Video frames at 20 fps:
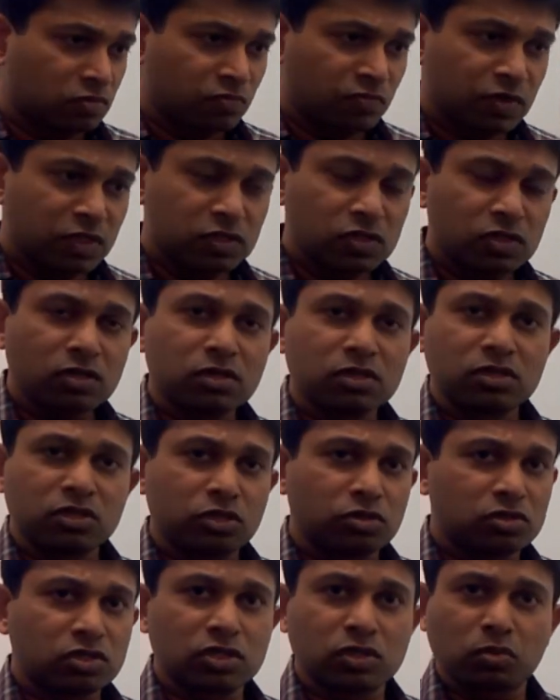Wizard.
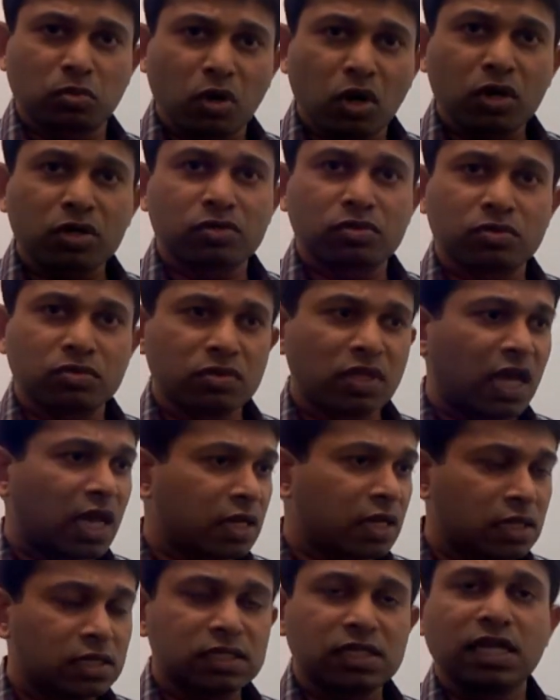You just walk through that.
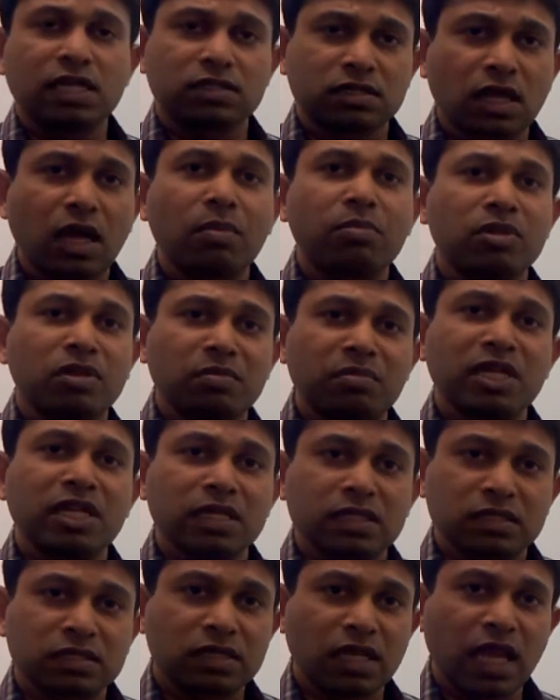It takes a couple of
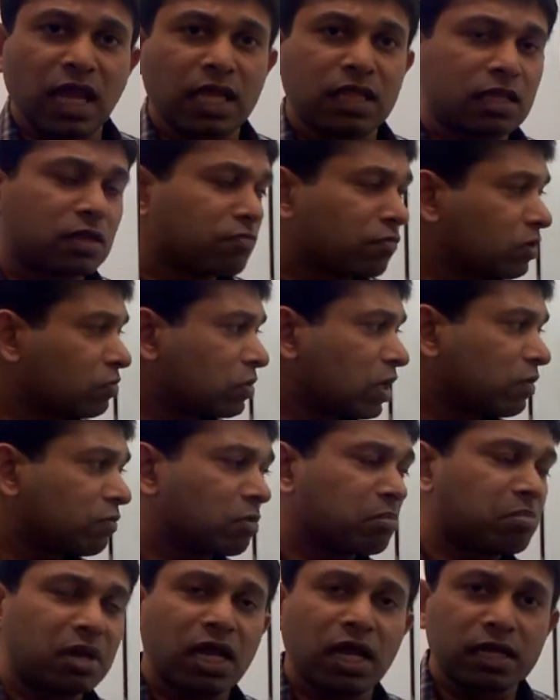minutes, and then we would have
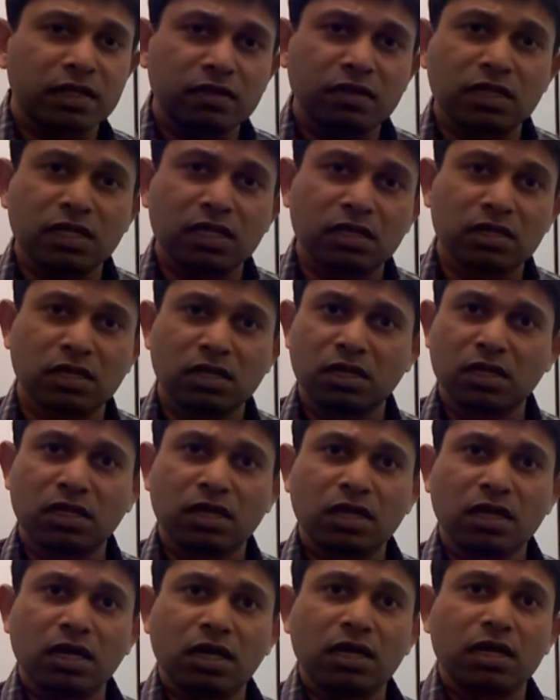applied the
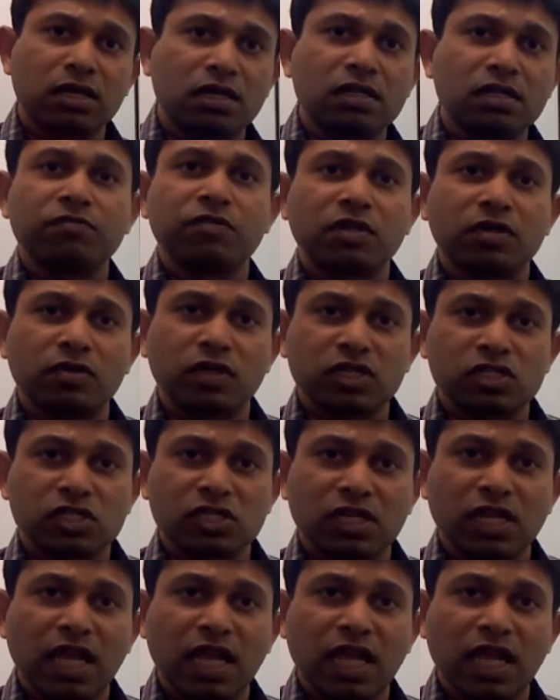configuration.